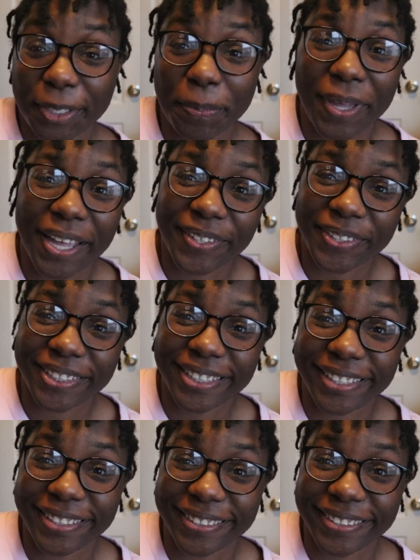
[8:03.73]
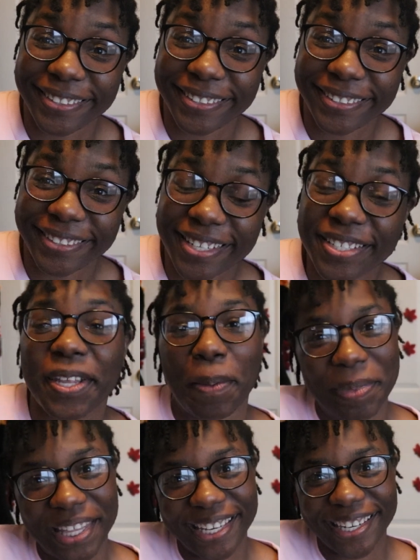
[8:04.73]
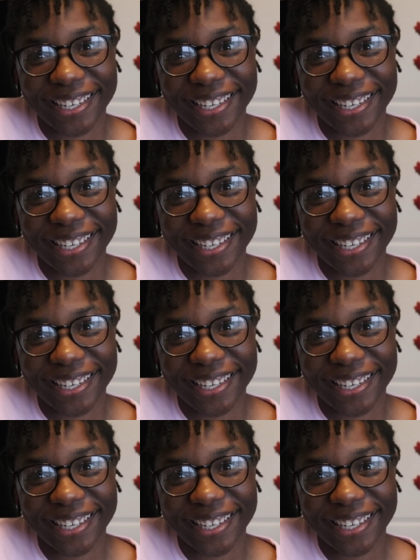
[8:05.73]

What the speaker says: The pattern is something.